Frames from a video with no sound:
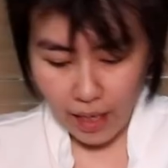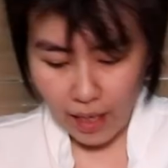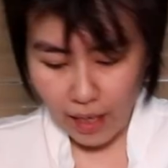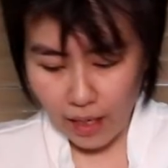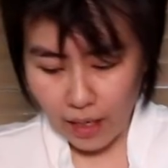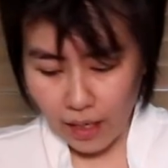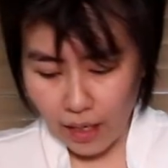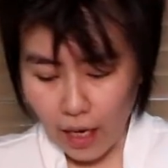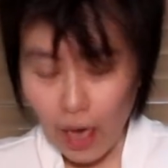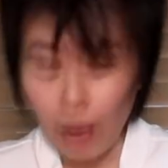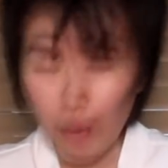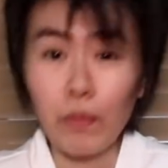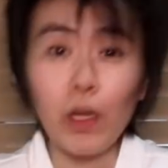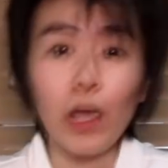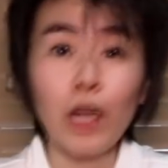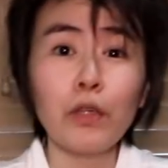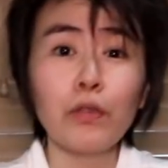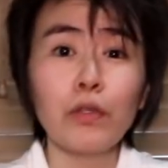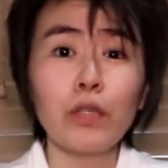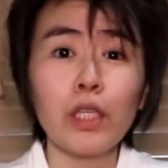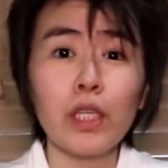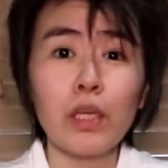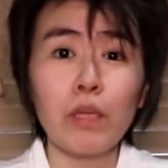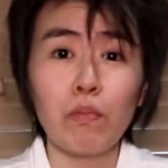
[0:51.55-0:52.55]
And I'm
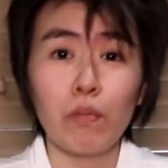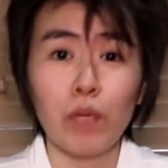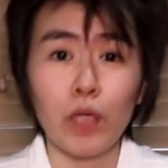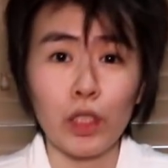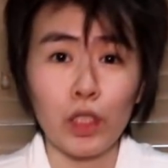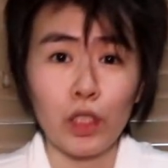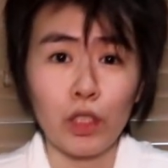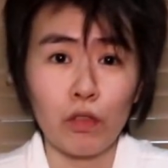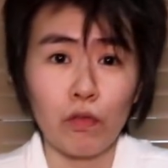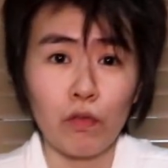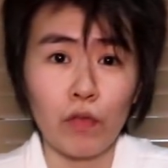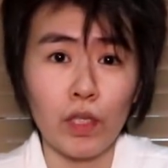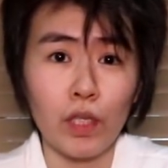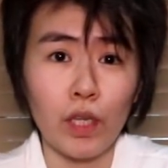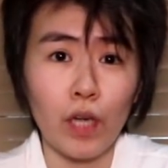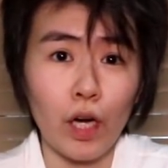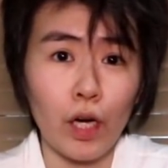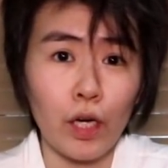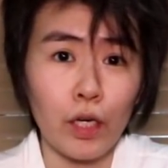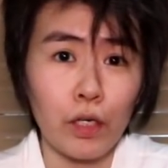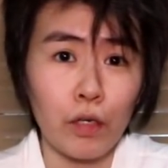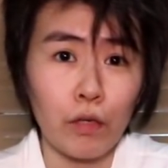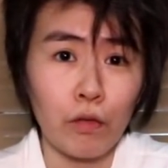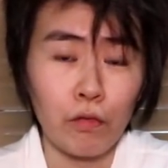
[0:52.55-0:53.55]
not really much of an
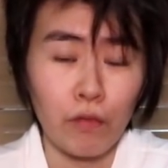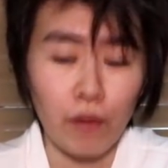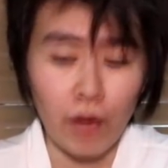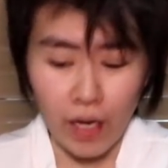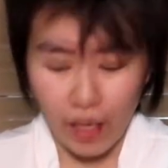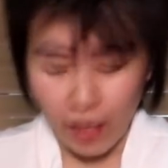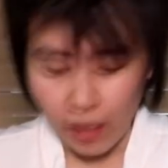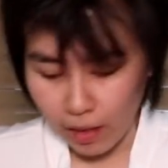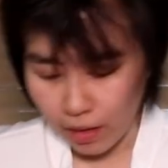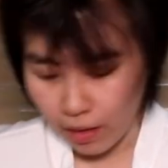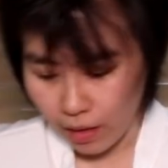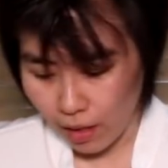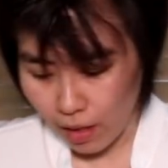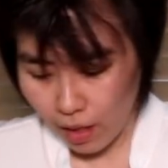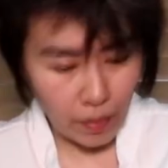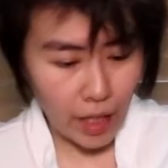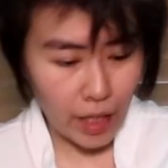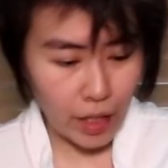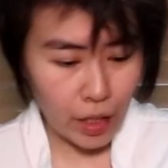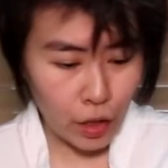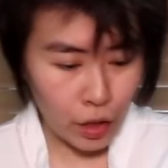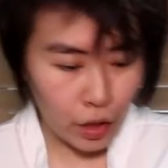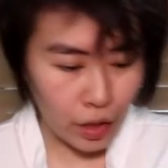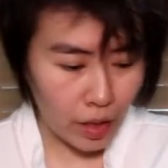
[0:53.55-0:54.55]
audiophile.
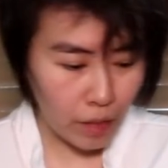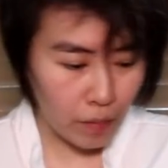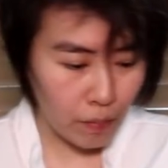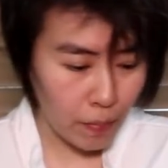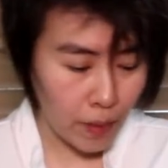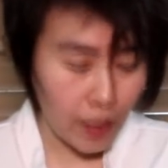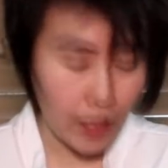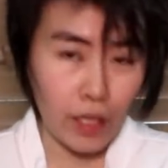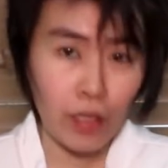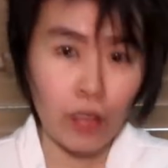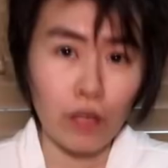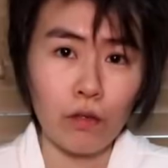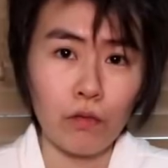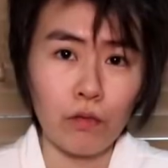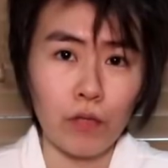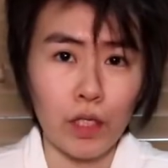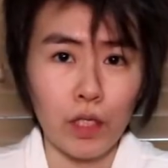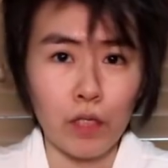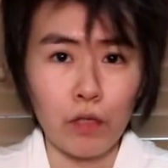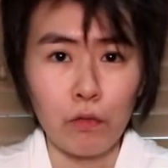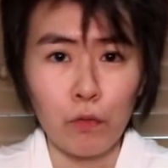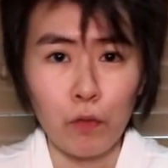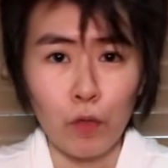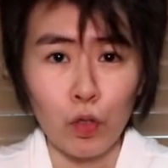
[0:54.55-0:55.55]
My current pair of
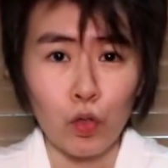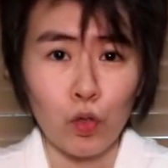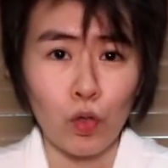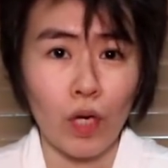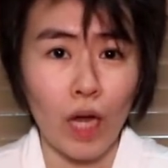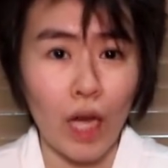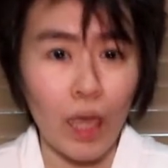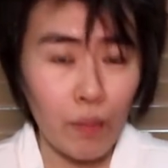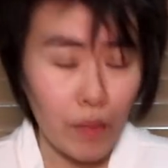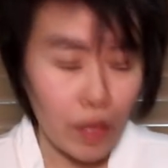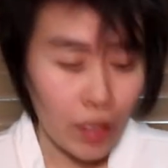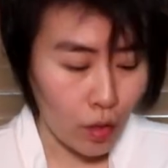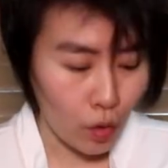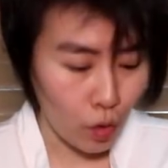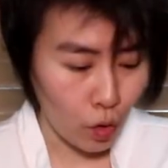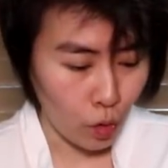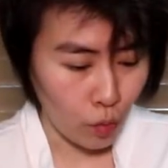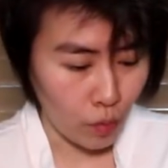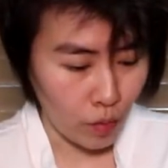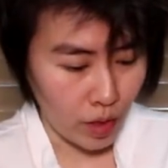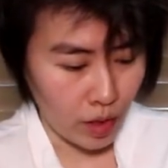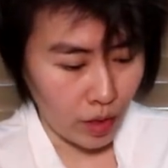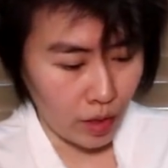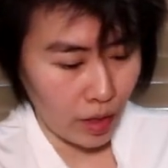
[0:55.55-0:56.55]
earphones when I'm at
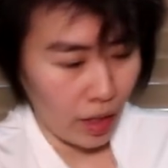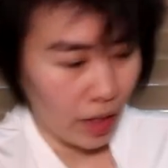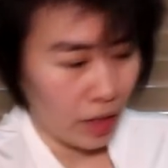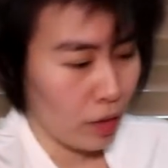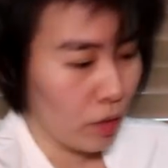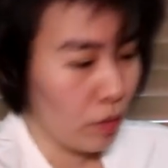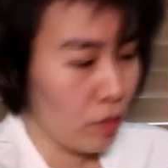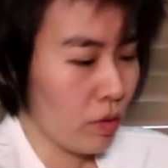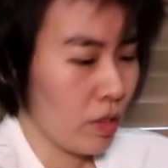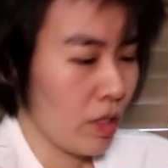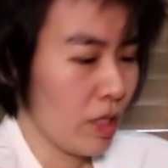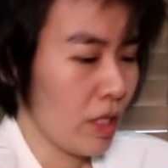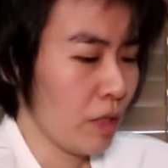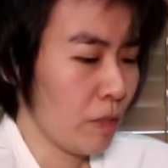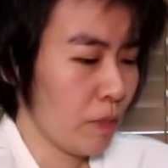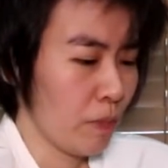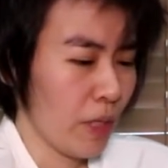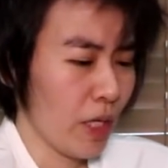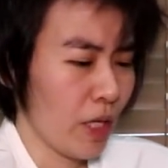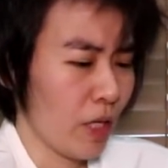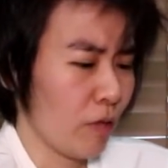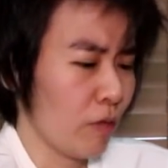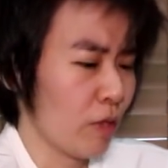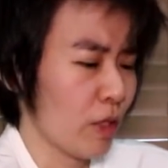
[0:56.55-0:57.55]
home is I use this
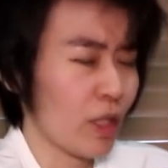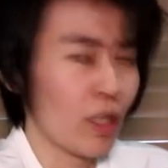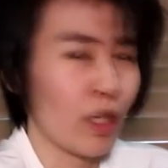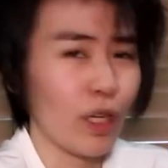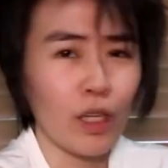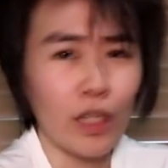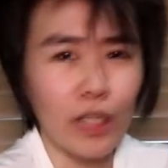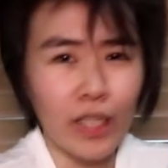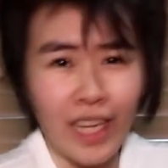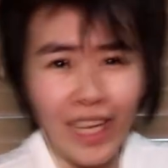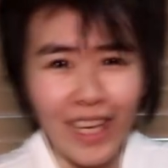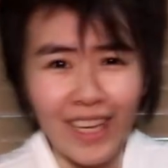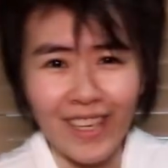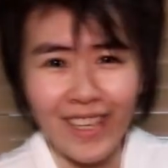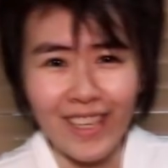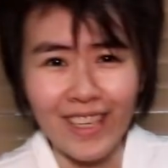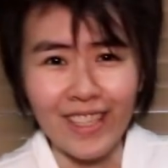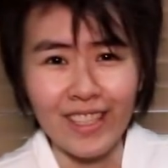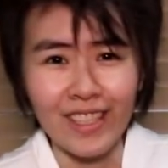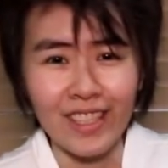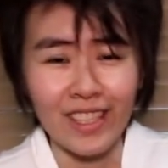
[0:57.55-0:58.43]
pair of Skullcandys.